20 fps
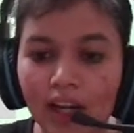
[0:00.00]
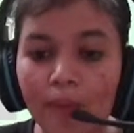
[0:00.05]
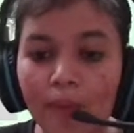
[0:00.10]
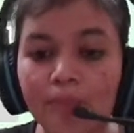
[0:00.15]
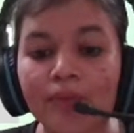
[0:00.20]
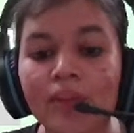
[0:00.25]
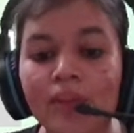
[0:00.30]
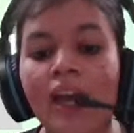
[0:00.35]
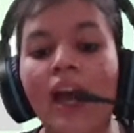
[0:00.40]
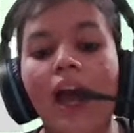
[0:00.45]

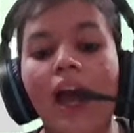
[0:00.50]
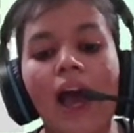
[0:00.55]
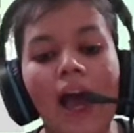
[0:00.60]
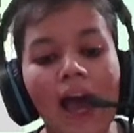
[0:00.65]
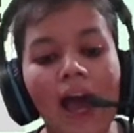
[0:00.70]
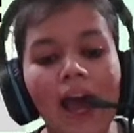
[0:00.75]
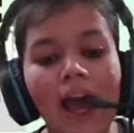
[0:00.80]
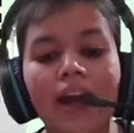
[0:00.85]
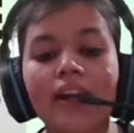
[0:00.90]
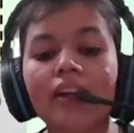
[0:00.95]
Alright, so here
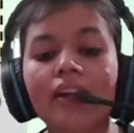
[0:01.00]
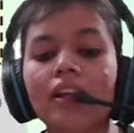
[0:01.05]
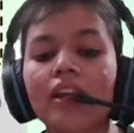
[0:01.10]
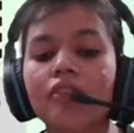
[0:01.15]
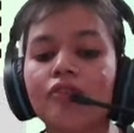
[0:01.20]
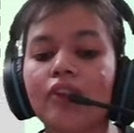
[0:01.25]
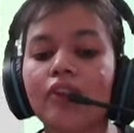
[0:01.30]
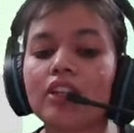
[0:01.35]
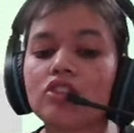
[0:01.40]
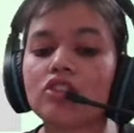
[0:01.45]
light energy, it is
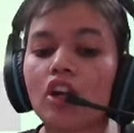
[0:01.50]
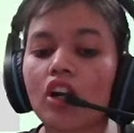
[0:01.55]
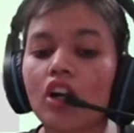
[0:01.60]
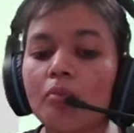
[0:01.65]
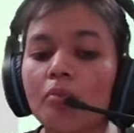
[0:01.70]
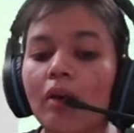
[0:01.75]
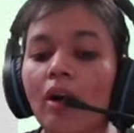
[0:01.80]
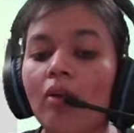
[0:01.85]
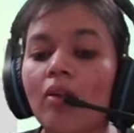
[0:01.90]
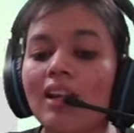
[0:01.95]

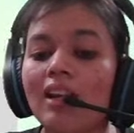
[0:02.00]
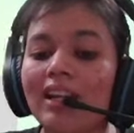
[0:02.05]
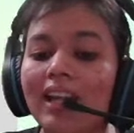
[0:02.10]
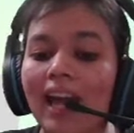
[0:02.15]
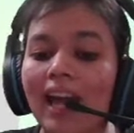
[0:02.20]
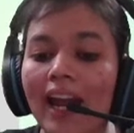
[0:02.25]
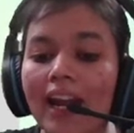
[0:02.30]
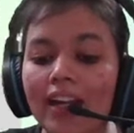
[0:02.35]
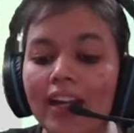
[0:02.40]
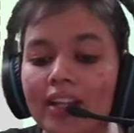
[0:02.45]
converted into
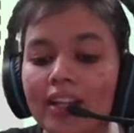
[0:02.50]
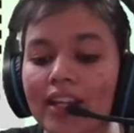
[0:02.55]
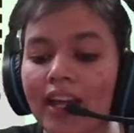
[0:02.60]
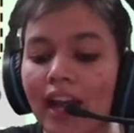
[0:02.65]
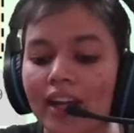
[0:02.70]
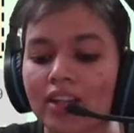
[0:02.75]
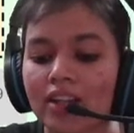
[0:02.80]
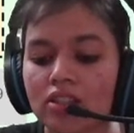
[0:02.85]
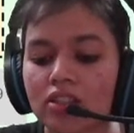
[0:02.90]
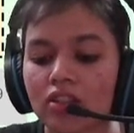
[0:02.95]
chemical
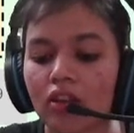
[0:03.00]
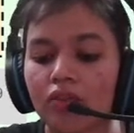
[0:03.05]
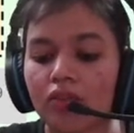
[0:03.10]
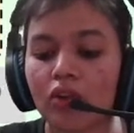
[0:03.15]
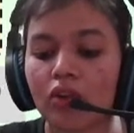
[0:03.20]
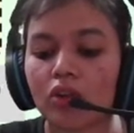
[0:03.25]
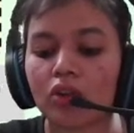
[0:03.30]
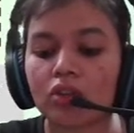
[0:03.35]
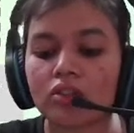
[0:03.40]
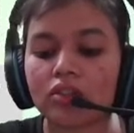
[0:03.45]
energy in
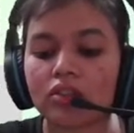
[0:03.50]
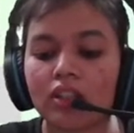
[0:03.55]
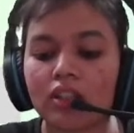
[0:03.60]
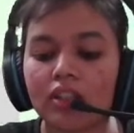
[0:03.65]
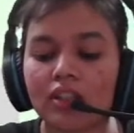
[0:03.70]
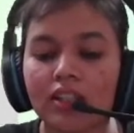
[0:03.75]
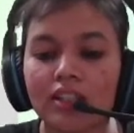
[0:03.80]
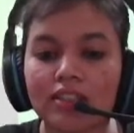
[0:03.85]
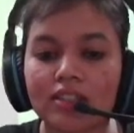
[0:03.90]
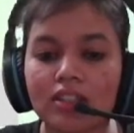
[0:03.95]
form of
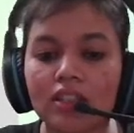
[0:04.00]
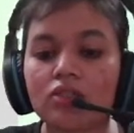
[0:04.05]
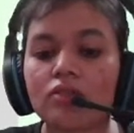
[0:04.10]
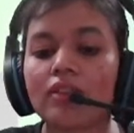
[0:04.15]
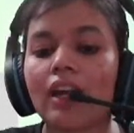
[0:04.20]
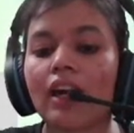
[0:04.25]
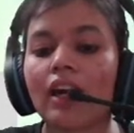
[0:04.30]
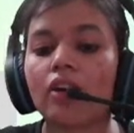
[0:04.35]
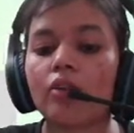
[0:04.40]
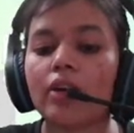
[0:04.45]
ATP
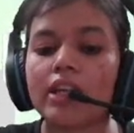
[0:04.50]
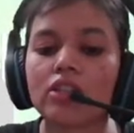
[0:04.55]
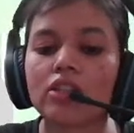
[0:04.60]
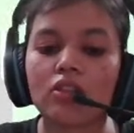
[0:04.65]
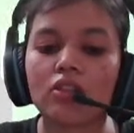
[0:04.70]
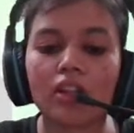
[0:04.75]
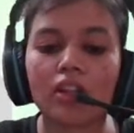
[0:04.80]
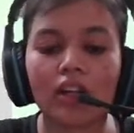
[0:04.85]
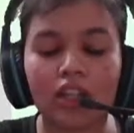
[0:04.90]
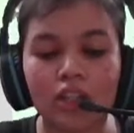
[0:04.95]
and
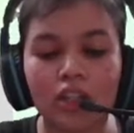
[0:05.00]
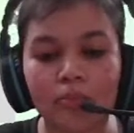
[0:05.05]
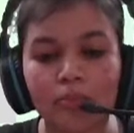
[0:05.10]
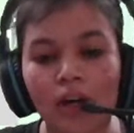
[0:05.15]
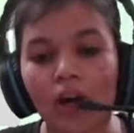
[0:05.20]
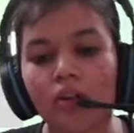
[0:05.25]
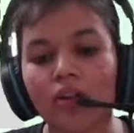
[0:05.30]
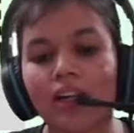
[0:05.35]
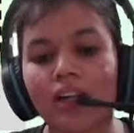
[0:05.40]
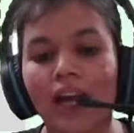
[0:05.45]

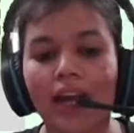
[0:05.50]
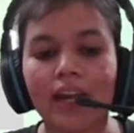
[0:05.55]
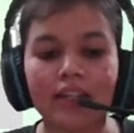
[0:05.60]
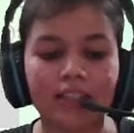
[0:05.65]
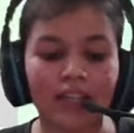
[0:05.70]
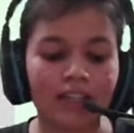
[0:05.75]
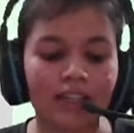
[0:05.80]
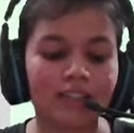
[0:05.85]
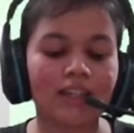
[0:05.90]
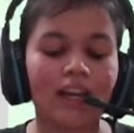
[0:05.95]
NADPH.
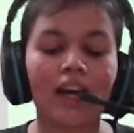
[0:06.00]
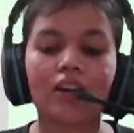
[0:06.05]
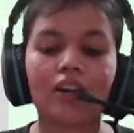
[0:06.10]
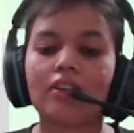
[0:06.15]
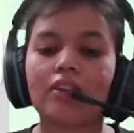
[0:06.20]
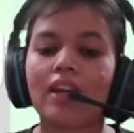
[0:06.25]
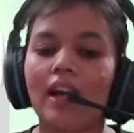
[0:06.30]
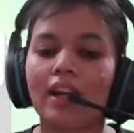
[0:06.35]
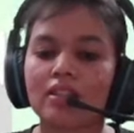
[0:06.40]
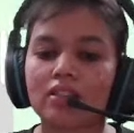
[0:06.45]
Hi
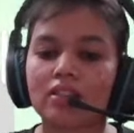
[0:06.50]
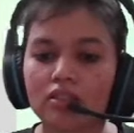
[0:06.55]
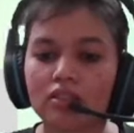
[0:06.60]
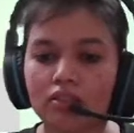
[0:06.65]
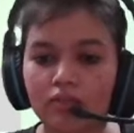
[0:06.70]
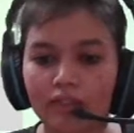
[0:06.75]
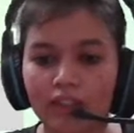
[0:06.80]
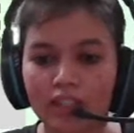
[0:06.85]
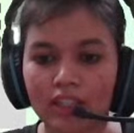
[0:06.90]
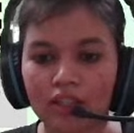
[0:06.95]
Chetan, a very
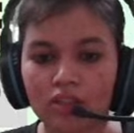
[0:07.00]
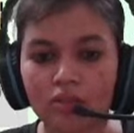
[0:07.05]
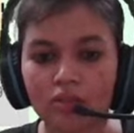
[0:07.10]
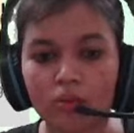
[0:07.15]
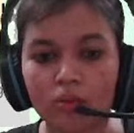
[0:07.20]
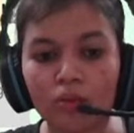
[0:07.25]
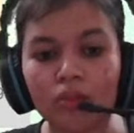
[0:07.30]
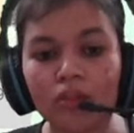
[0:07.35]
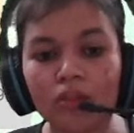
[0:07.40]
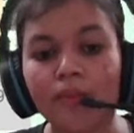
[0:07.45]
good morning to you,
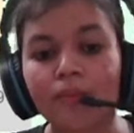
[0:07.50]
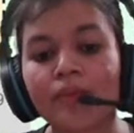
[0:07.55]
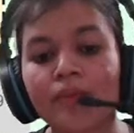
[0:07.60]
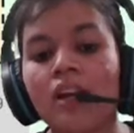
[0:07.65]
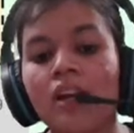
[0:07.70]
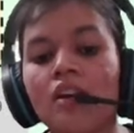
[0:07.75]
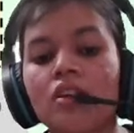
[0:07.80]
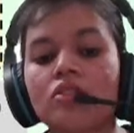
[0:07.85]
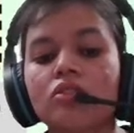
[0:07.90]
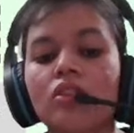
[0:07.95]
dear.
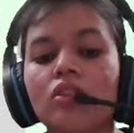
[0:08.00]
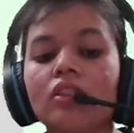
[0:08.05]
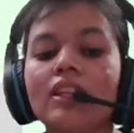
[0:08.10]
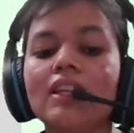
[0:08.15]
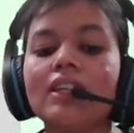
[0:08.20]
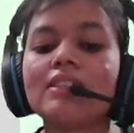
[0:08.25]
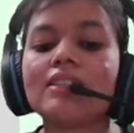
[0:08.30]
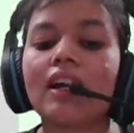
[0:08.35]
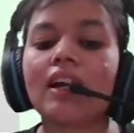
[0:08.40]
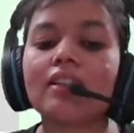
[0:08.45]
So,
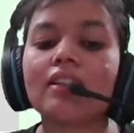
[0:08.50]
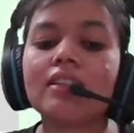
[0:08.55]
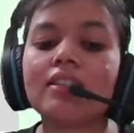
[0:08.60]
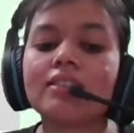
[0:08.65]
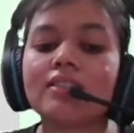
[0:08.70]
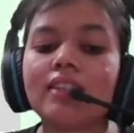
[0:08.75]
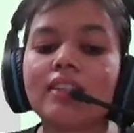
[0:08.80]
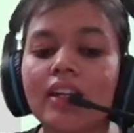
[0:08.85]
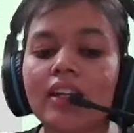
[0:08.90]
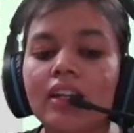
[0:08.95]
in the light
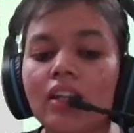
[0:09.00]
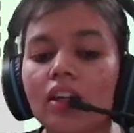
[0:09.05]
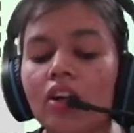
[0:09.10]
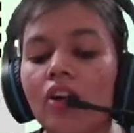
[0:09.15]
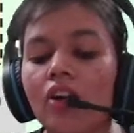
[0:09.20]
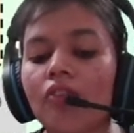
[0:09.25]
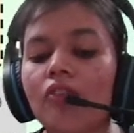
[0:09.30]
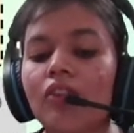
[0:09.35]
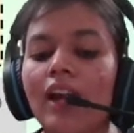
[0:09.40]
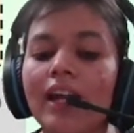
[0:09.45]

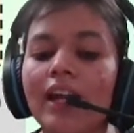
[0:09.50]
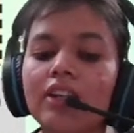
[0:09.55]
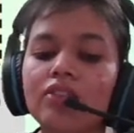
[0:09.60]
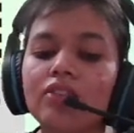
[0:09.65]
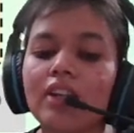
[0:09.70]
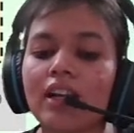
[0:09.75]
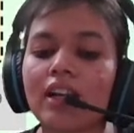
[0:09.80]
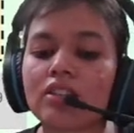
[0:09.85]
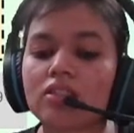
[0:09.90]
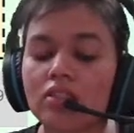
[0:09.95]
reaction, this
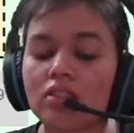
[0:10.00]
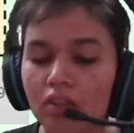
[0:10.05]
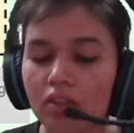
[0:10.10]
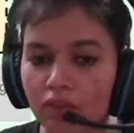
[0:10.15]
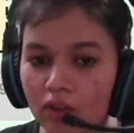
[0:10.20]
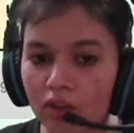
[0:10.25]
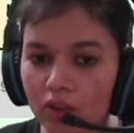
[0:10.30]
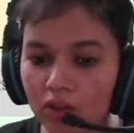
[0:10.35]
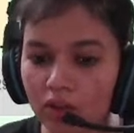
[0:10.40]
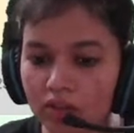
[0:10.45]
is the
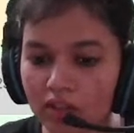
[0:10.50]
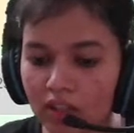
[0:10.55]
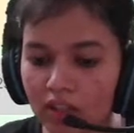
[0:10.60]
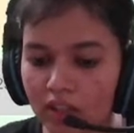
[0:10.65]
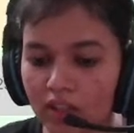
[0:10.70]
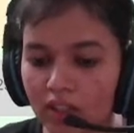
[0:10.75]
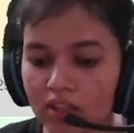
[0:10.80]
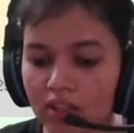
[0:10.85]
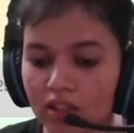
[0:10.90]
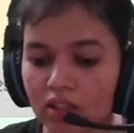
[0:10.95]
thing which happens,
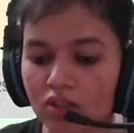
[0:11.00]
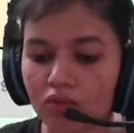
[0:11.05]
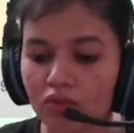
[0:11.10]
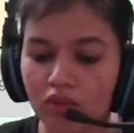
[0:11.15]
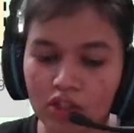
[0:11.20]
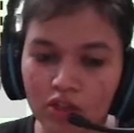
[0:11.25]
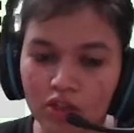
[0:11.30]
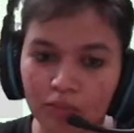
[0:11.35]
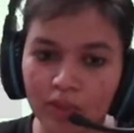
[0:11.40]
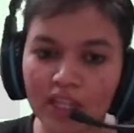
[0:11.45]
alright. So light
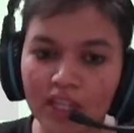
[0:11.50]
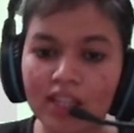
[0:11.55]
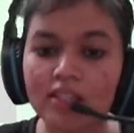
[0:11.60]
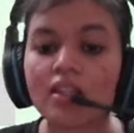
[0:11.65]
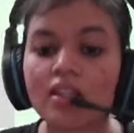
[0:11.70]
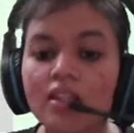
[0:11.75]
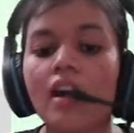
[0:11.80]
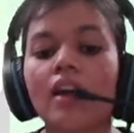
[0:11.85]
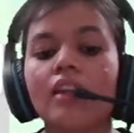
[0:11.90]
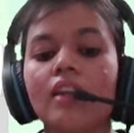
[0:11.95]
energy, it is
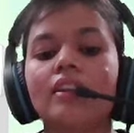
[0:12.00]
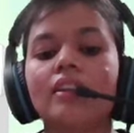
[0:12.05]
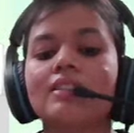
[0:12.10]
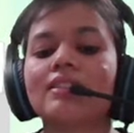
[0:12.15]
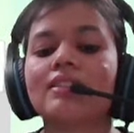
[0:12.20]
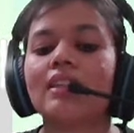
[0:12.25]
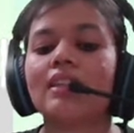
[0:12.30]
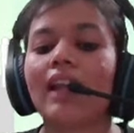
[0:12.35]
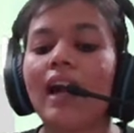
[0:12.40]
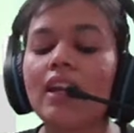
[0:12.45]
converted
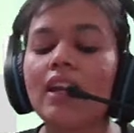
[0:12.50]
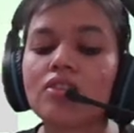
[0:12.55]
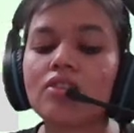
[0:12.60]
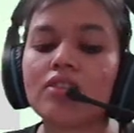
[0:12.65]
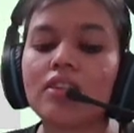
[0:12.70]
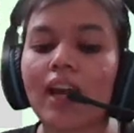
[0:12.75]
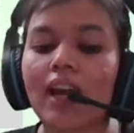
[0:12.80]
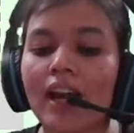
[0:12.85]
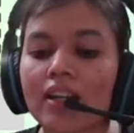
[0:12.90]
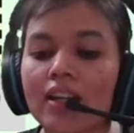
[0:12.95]
into
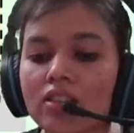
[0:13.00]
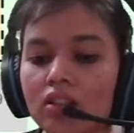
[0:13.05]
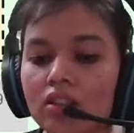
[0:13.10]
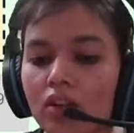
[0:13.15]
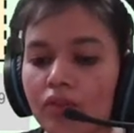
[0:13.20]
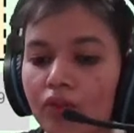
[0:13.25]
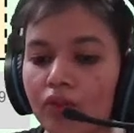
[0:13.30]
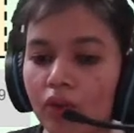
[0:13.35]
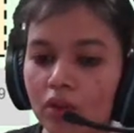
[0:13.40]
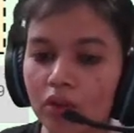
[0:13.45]
chemical energy